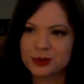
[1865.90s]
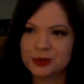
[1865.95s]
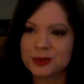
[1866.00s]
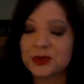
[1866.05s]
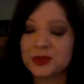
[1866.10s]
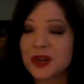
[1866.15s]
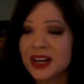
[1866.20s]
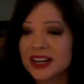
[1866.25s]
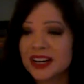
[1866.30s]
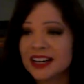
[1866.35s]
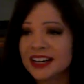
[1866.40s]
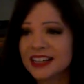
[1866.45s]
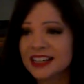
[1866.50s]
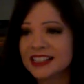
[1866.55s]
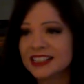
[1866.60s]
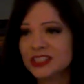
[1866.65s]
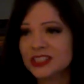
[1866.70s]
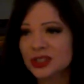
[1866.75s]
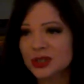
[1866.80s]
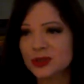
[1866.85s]
why I
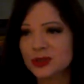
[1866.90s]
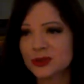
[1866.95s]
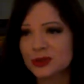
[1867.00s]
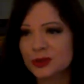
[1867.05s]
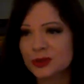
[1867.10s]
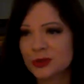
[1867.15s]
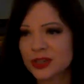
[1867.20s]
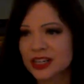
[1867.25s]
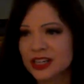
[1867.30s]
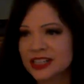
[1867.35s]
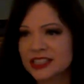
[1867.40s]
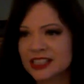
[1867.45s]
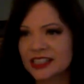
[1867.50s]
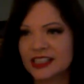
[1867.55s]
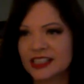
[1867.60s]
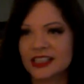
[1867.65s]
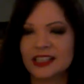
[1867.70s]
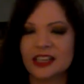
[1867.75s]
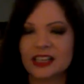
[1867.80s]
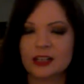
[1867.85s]
chose what I
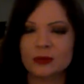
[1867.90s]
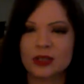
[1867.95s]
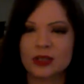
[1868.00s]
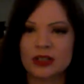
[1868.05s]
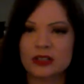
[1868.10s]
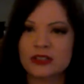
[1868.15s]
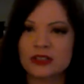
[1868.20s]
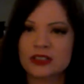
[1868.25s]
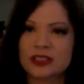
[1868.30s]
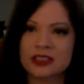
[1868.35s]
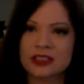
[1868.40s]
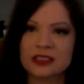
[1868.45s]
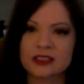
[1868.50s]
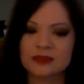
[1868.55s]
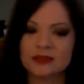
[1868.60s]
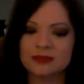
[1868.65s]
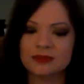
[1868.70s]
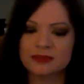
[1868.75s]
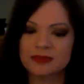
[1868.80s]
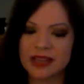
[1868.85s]
did. And I'm also going
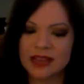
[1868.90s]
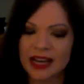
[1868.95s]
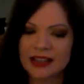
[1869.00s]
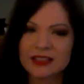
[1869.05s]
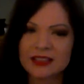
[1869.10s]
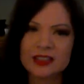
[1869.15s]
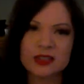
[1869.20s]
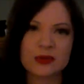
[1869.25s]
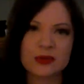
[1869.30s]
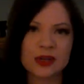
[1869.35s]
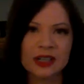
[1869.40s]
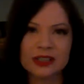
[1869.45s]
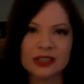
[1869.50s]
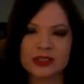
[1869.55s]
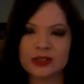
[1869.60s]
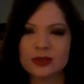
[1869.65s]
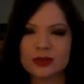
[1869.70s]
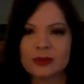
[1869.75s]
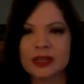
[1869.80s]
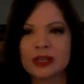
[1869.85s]
to ask you what I could
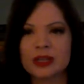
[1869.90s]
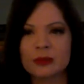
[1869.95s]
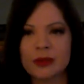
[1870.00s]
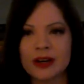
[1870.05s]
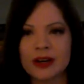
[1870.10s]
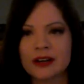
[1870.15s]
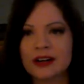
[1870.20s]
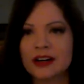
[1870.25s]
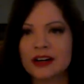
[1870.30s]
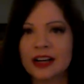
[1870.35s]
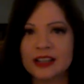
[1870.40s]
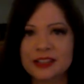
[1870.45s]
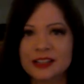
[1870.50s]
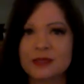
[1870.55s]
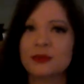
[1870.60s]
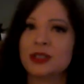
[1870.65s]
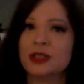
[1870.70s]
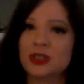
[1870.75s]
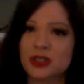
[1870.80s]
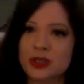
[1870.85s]
do to make it better. And then I'm
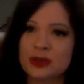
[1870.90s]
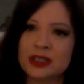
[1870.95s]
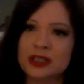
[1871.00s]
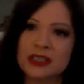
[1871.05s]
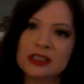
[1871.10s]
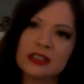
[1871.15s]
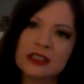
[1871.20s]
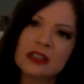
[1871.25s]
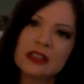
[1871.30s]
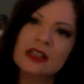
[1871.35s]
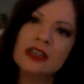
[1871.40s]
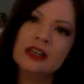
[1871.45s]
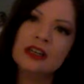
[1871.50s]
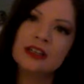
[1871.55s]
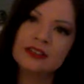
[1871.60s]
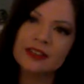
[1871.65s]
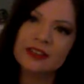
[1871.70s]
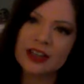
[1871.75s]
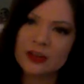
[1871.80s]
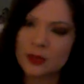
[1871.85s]
going to do it.
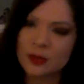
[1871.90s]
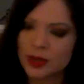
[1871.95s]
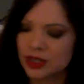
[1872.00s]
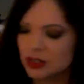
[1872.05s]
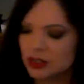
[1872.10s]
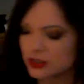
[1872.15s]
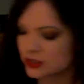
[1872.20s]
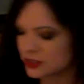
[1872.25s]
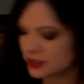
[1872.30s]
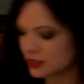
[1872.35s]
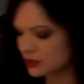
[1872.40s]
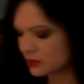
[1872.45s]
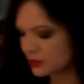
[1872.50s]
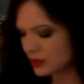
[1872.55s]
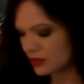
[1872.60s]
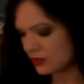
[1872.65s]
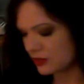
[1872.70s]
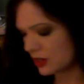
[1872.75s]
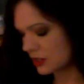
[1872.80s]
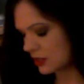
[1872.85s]
Five of Pentacles in the
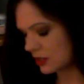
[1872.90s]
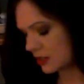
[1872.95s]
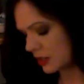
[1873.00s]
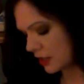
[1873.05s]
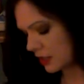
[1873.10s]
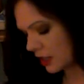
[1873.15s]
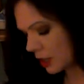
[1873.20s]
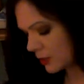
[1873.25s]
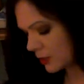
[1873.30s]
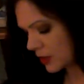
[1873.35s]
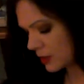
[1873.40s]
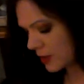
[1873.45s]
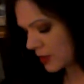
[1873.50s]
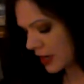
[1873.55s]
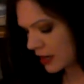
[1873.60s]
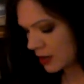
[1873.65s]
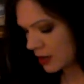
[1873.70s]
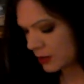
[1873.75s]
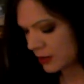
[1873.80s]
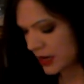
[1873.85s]
reverse. They're coming
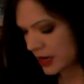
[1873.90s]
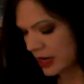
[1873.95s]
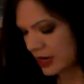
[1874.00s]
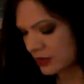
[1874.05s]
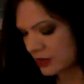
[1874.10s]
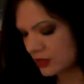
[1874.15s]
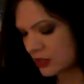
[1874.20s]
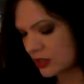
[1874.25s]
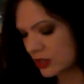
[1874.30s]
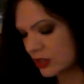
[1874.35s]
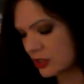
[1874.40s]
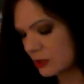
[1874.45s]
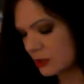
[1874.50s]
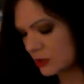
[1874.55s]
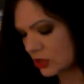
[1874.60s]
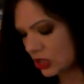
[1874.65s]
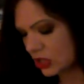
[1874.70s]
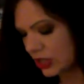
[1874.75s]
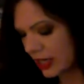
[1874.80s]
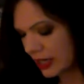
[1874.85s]
back around. They're
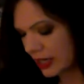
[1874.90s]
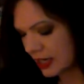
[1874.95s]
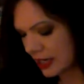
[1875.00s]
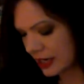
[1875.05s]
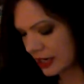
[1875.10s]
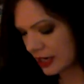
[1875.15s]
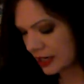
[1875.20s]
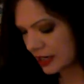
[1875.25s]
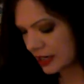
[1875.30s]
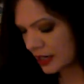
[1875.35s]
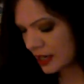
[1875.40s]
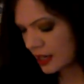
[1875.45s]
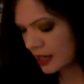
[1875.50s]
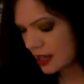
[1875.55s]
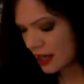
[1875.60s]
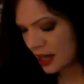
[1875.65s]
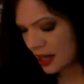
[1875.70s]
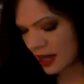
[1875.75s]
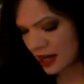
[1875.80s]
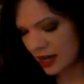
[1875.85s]
communicating
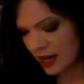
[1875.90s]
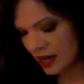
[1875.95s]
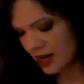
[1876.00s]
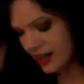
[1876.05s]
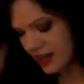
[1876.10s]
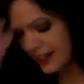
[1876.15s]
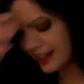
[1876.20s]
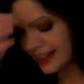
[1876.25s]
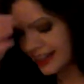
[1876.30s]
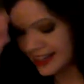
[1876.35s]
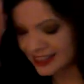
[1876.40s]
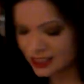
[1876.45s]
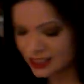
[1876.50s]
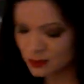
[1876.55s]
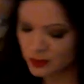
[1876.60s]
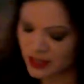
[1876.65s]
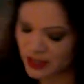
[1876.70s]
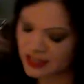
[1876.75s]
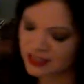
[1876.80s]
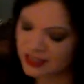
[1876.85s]
as
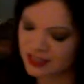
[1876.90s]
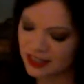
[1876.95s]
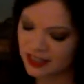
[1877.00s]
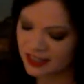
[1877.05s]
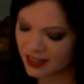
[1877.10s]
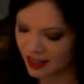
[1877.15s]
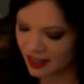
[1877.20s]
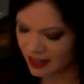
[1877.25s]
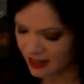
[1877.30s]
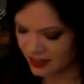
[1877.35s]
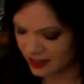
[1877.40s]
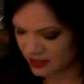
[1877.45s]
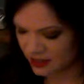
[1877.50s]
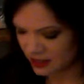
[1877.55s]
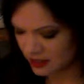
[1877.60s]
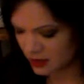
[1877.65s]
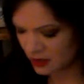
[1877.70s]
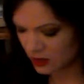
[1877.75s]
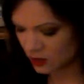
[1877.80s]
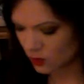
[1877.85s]
best they
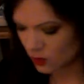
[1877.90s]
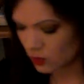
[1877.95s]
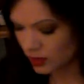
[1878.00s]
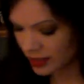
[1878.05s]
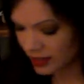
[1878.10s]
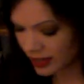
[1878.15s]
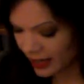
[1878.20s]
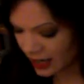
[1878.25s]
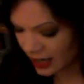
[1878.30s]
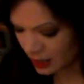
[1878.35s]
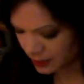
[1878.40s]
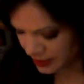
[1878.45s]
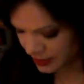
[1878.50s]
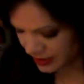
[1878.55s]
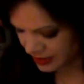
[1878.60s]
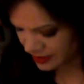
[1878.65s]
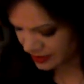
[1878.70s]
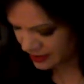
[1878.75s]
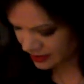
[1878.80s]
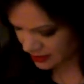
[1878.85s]
can what
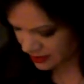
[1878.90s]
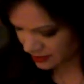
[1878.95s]
happened